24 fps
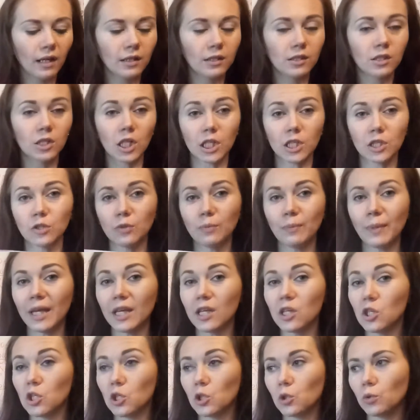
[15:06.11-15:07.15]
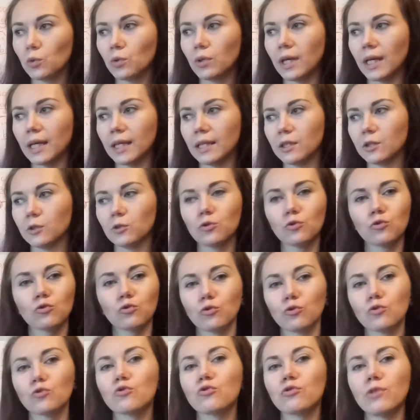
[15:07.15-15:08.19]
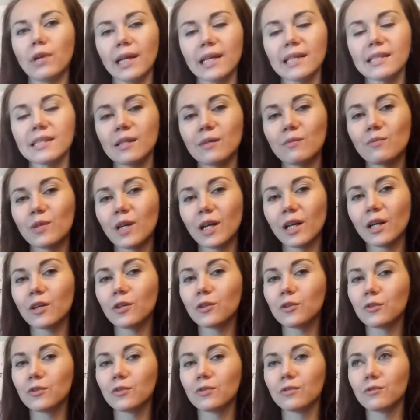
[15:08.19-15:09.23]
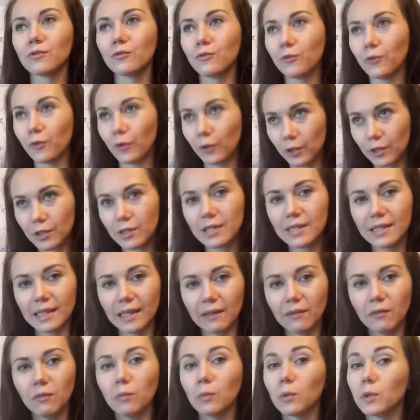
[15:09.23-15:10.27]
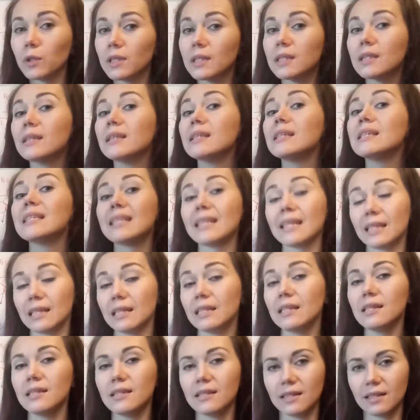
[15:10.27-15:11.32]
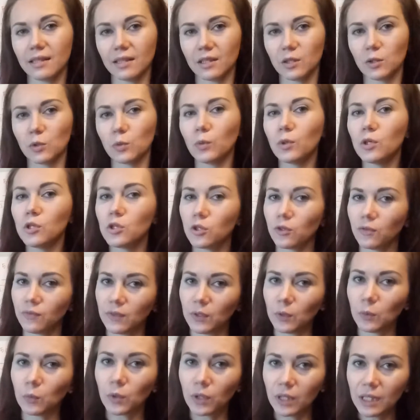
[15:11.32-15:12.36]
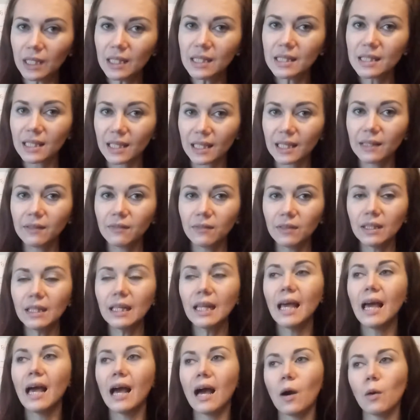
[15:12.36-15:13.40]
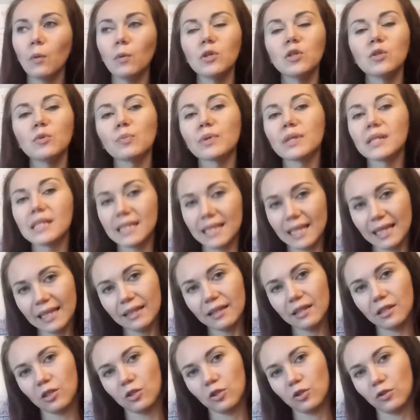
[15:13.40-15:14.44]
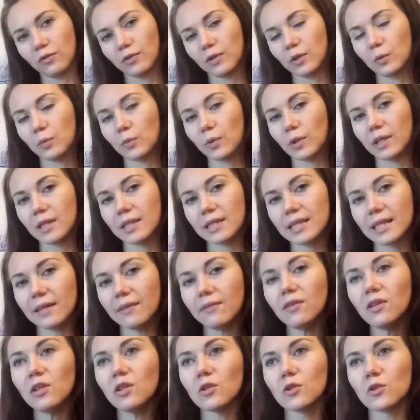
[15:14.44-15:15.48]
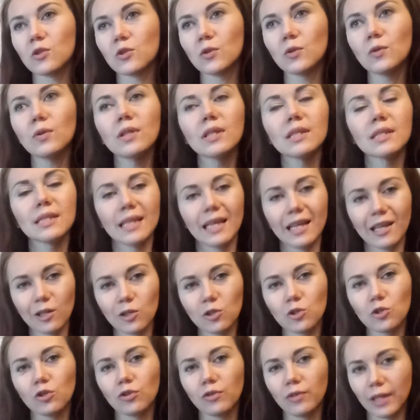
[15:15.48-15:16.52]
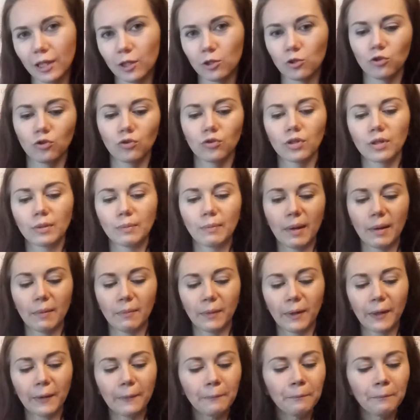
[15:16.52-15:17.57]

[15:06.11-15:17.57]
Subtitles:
just to make sure and to track some record for yourself, what the statistics, which of the words given, which percentage of the words given your students actually remember.